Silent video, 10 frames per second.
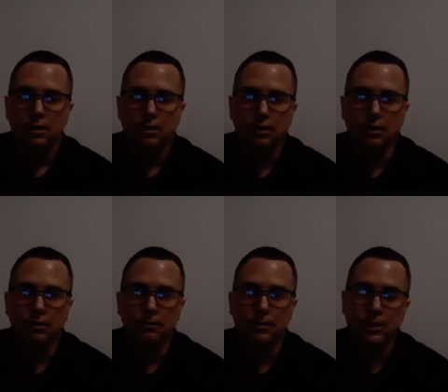
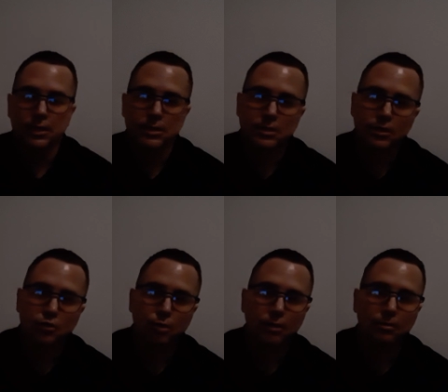uh, because those
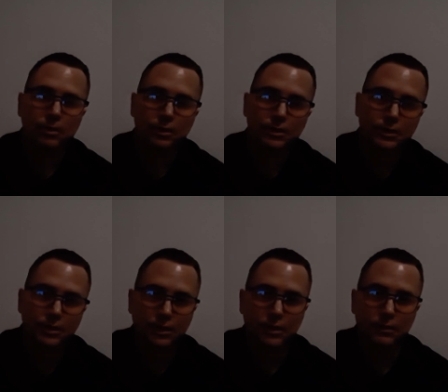people are just
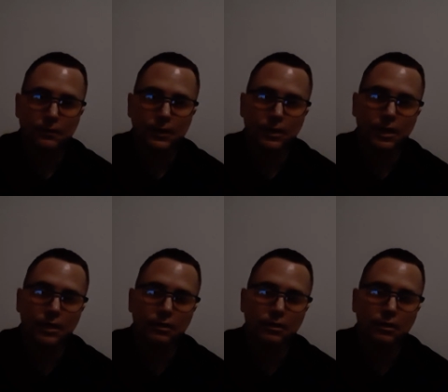gonna, they're not
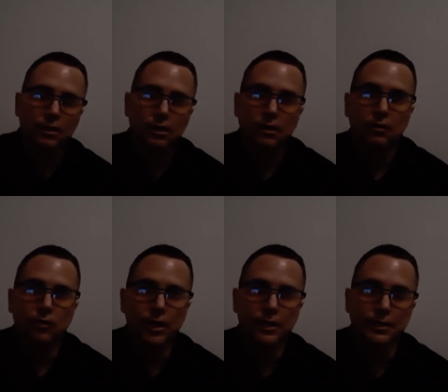
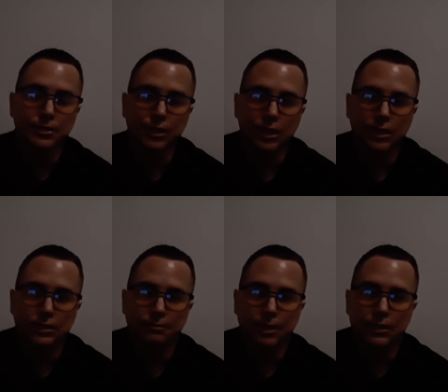ready to
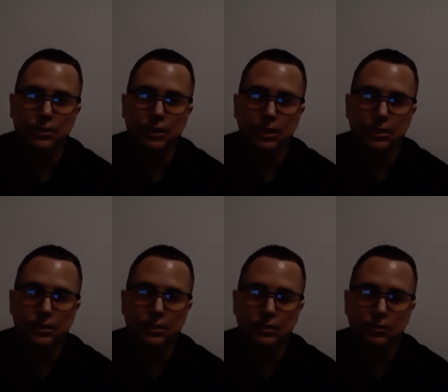change, make a change.
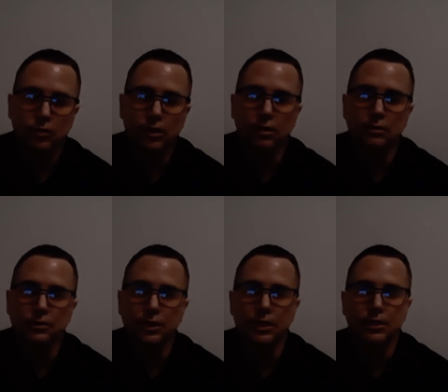We all
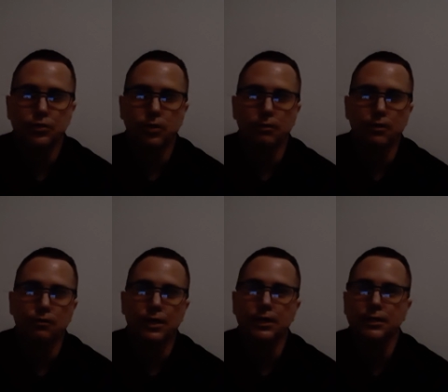change when we're
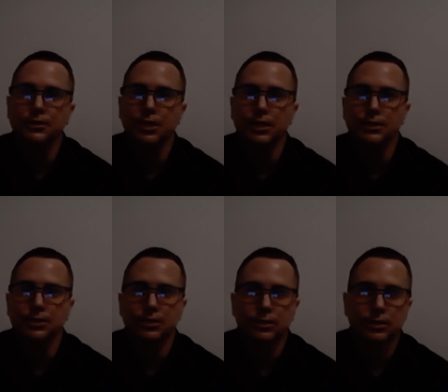ready to change,
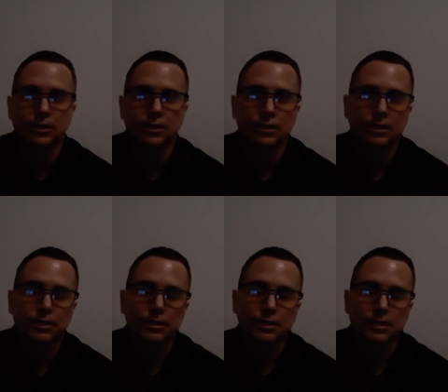
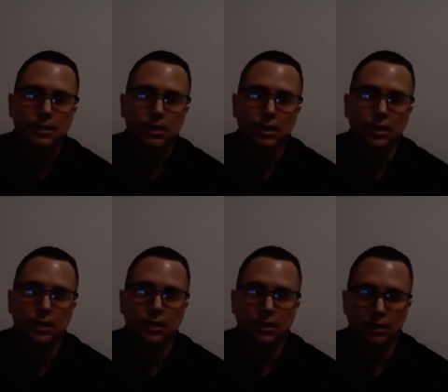
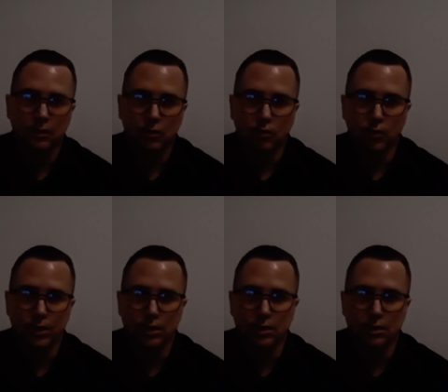and
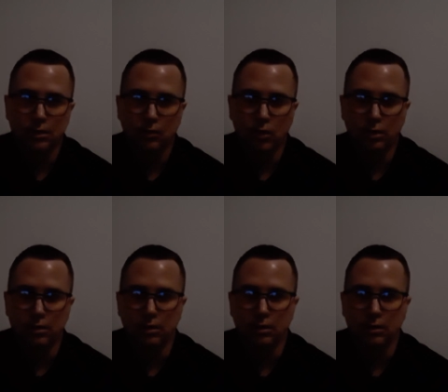we work
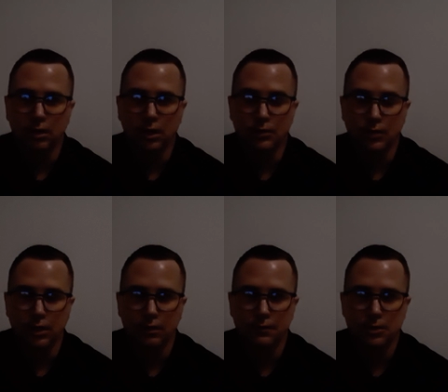on
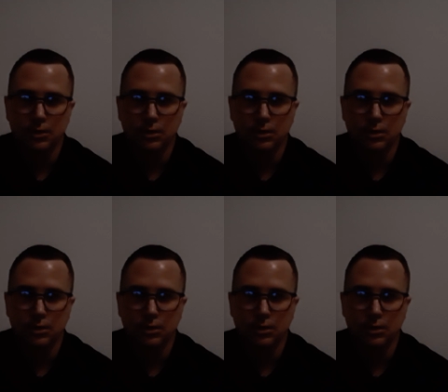ourselves.